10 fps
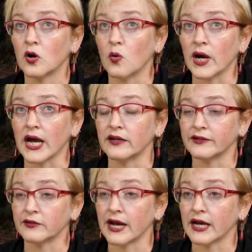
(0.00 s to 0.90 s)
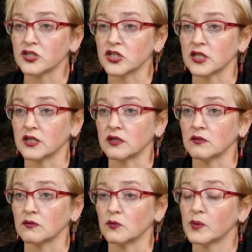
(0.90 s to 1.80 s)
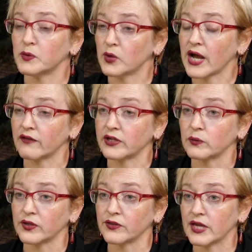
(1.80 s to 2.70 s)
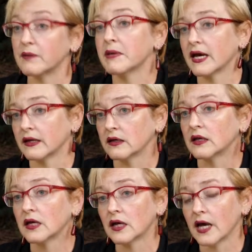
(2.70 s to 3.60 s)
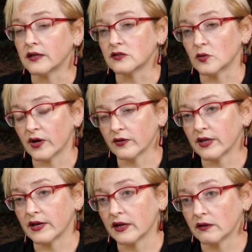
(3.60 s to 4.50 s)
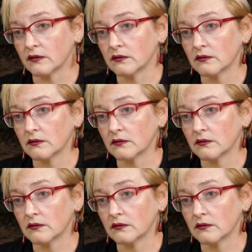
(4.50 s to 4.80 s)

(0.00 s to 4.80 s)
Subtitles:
what kind of interaction women were having with gay men as to whether they